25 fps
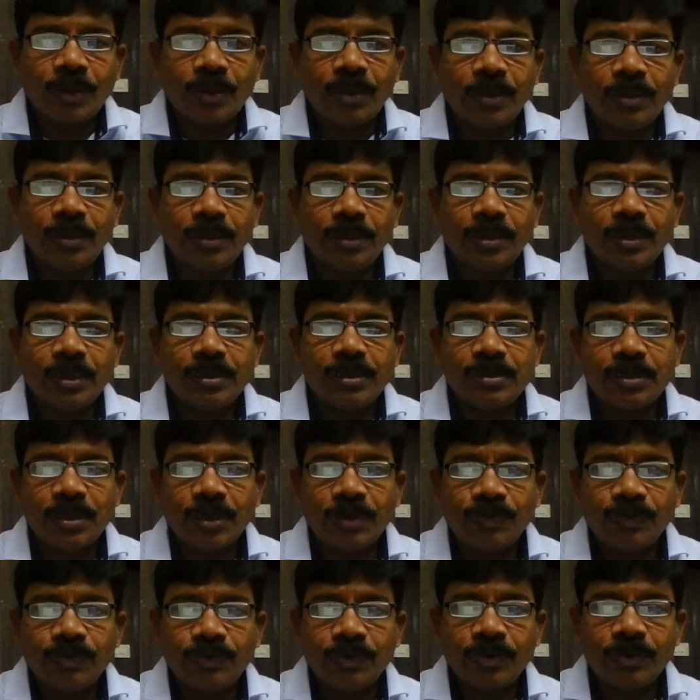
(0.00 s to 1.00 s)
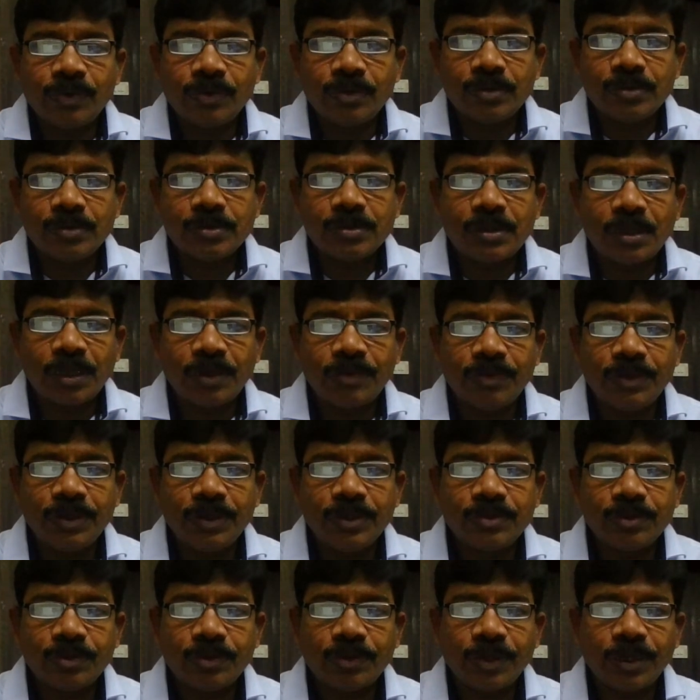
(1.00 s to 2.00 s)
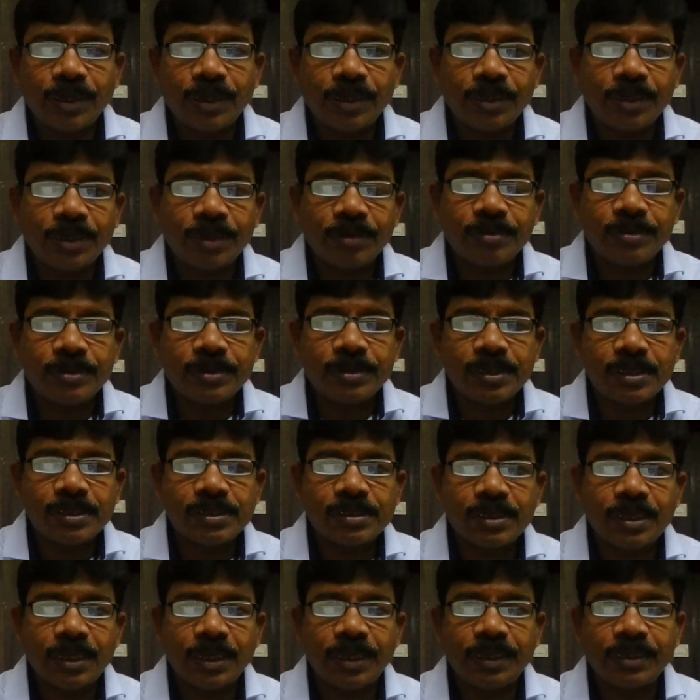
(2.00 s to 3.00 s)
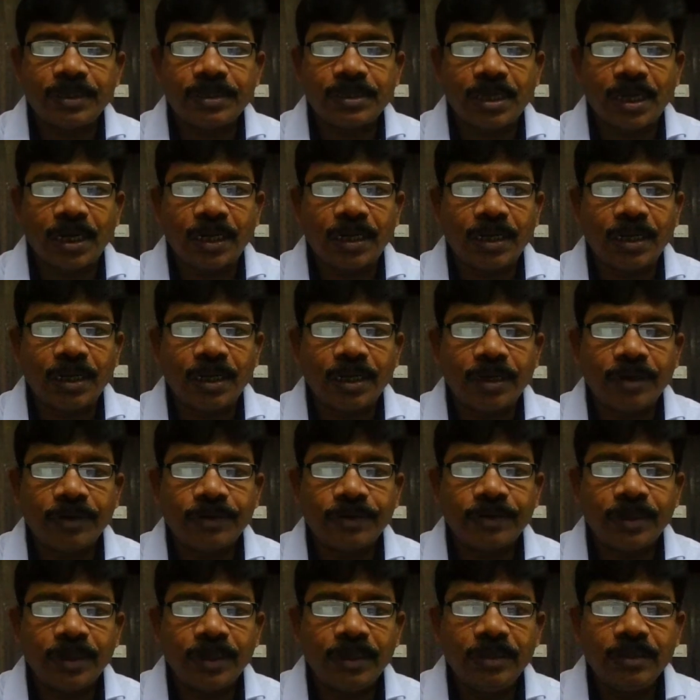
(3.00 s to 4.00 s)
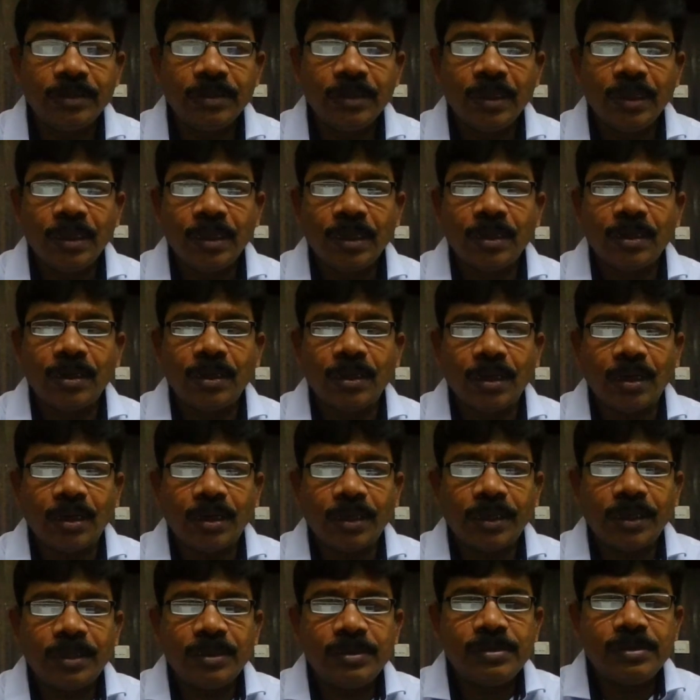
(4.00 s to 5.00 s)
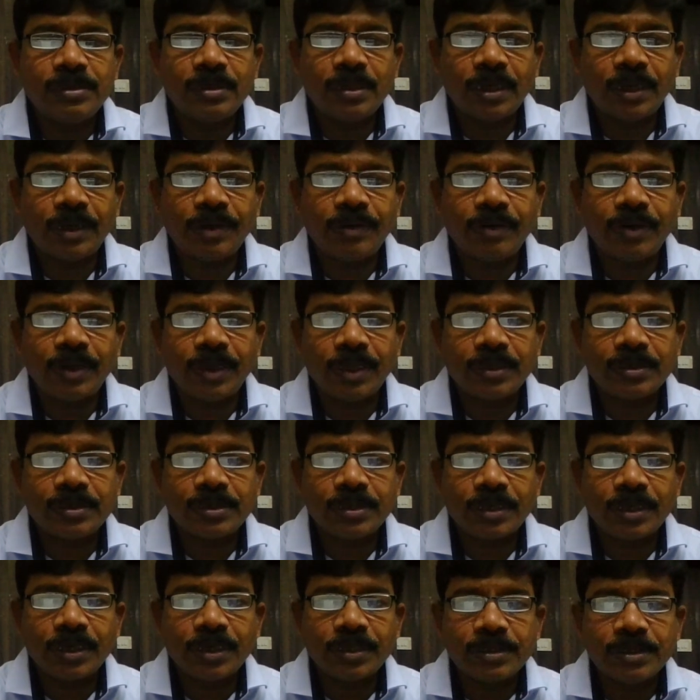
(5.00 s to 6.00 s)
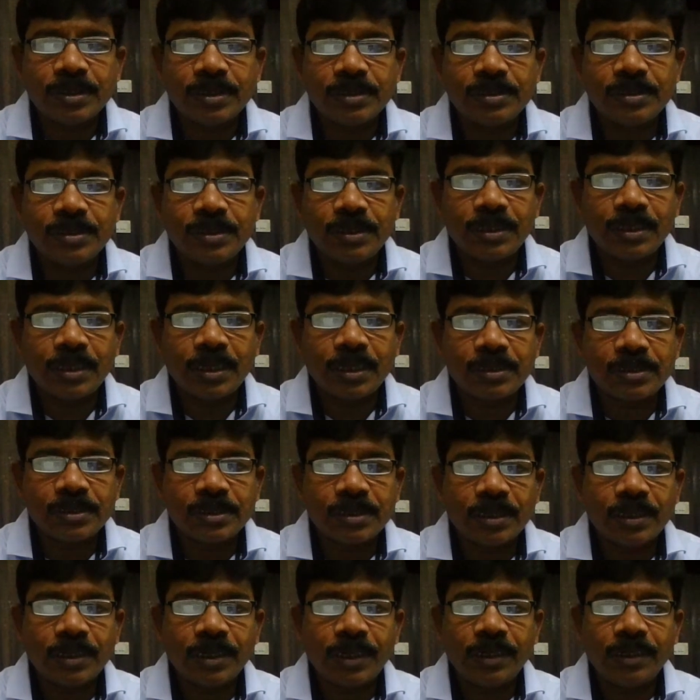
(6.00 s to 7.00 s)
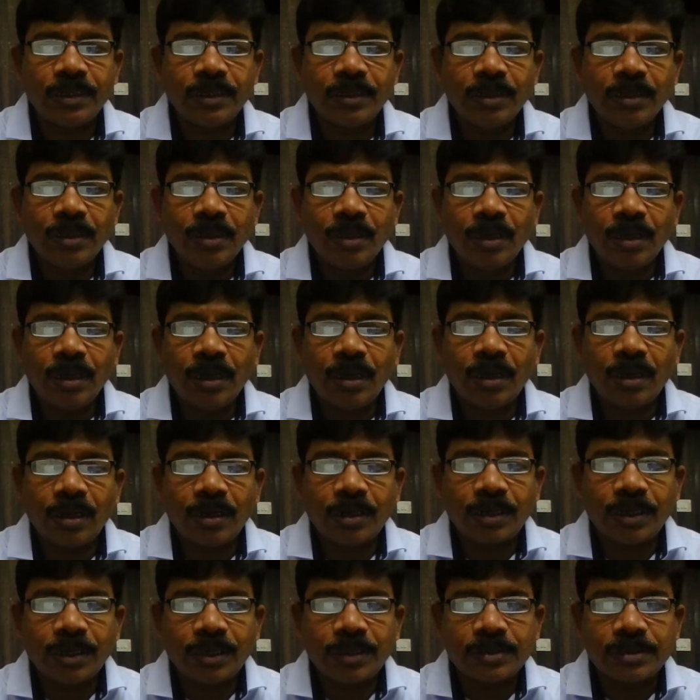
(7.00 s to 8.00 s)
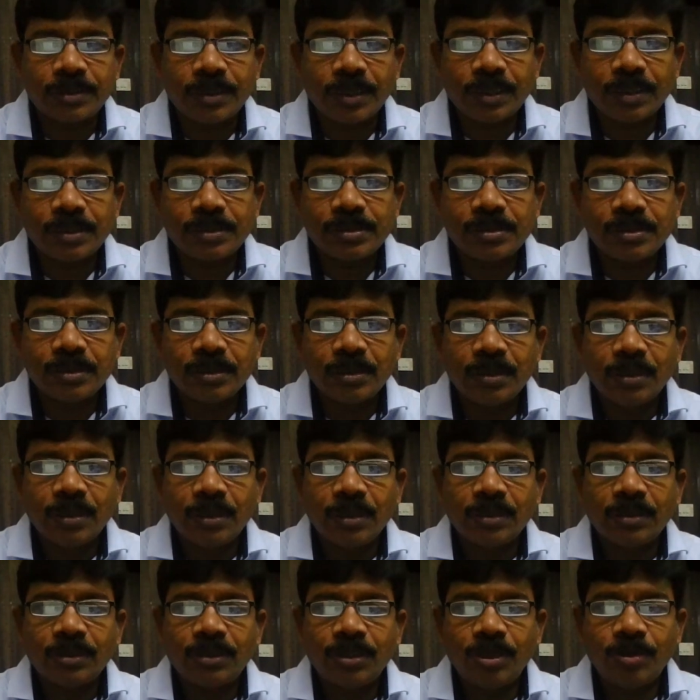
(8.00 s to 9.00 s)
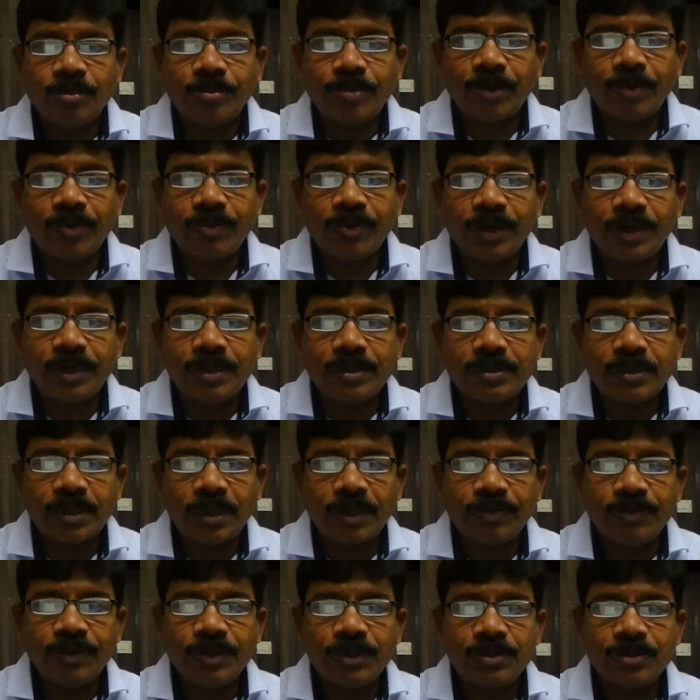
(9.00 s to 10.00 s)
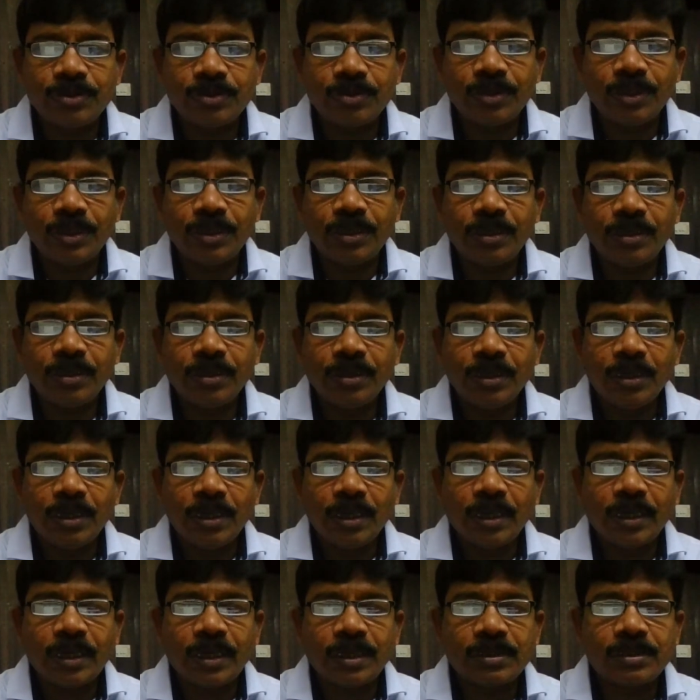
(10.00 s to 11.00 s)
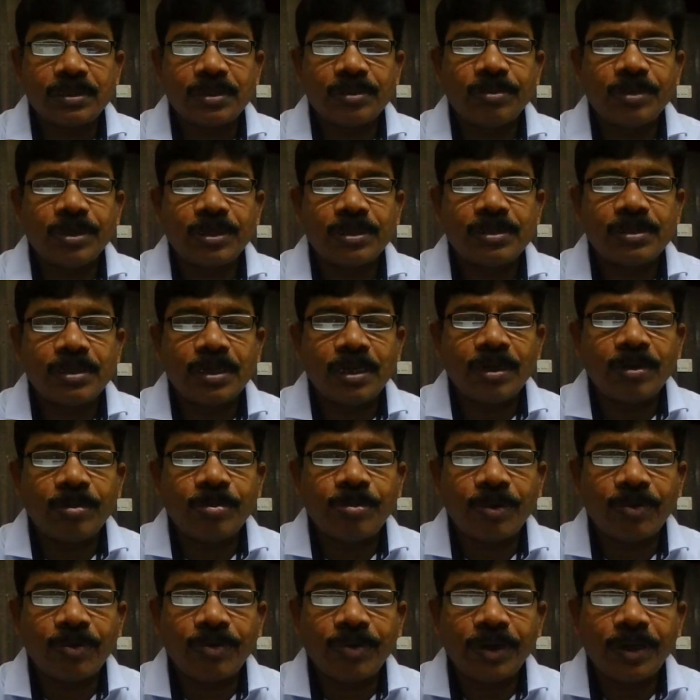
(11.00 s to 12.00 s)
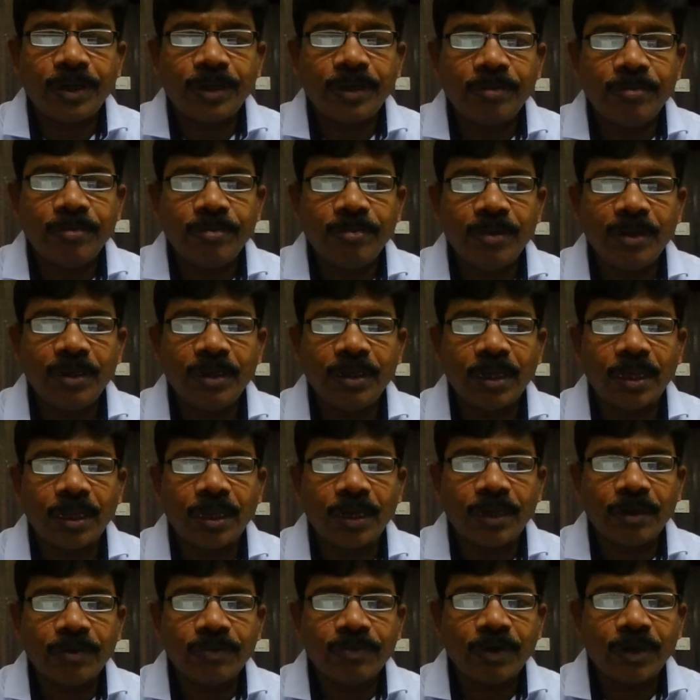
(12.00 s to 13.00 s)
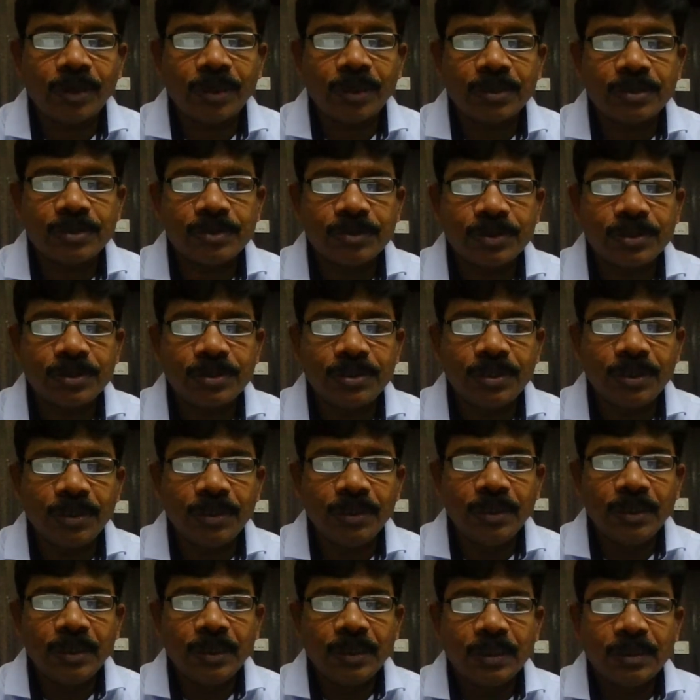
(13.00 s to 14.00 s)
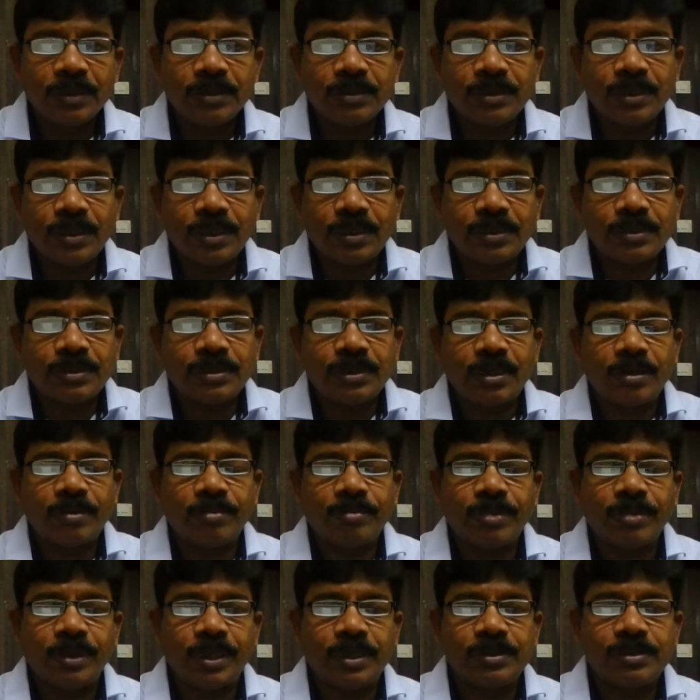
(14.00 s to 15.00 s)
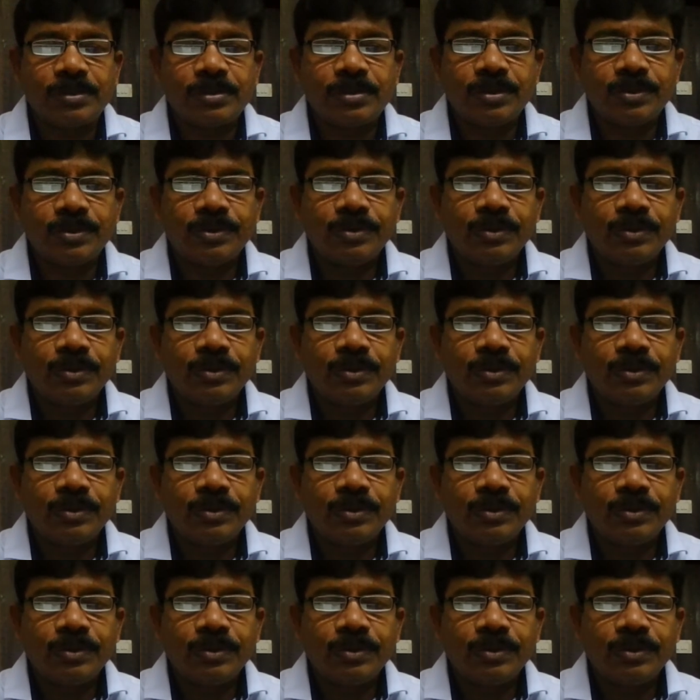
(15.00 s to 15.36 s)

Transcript: In case of service oriented business like chartered accountant, lawyers, advertising agency, consultant, architects, they provide service to the customers and provide bill or invoice with the GST compliance.